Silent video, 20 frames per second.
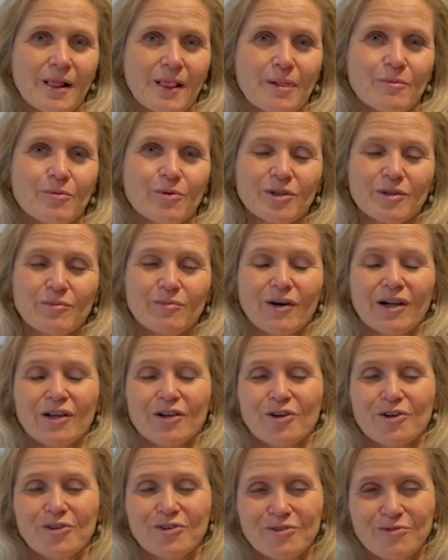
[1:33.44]
Well, in
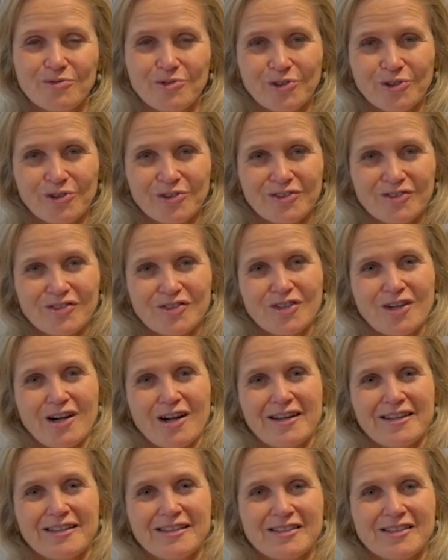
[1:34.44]
my own world of
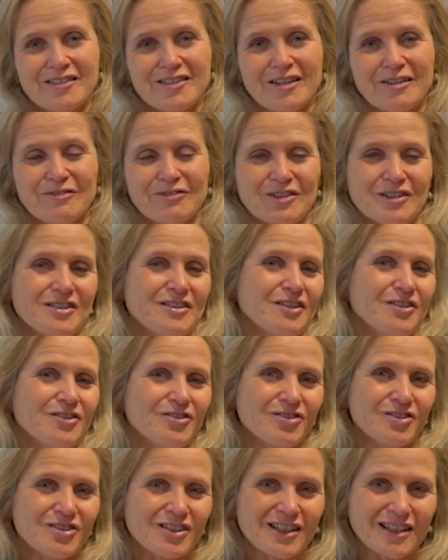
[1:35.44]
science, I've
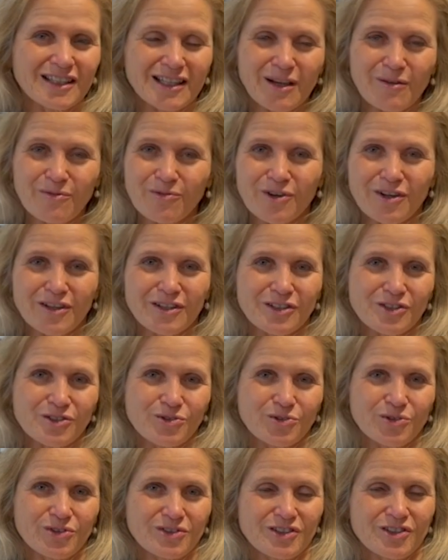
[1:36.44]
continued to collaborate and
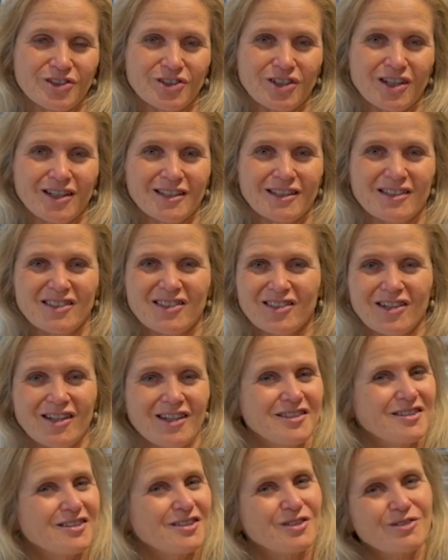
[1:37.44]
talk to Chinese
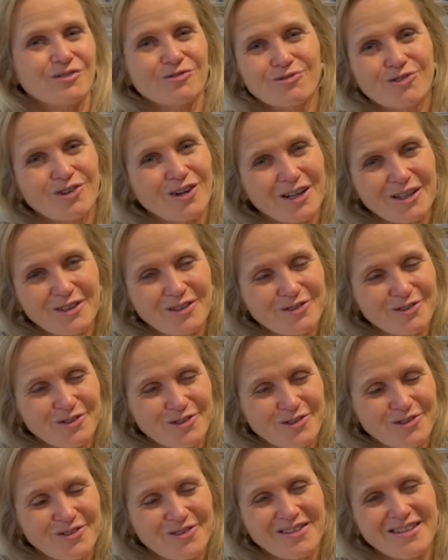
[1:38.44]
scientists right
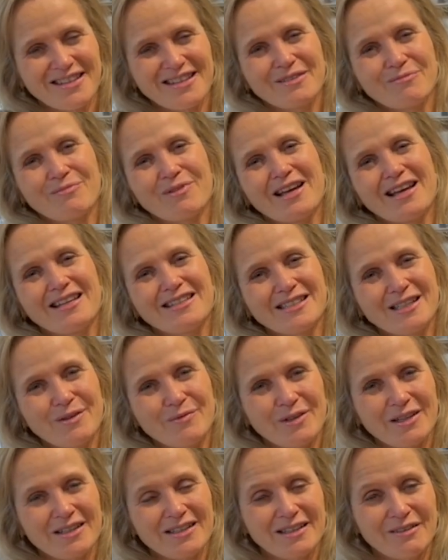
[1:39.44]
through the
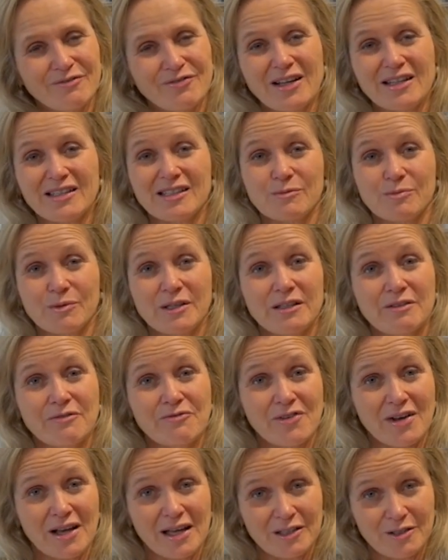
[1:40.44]
pandemic. In fact, it's been
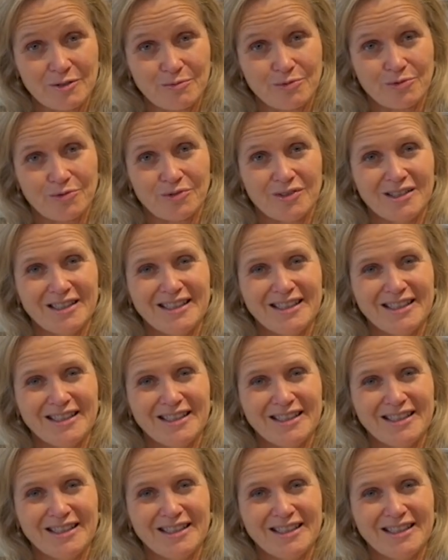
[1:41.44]
invaluable.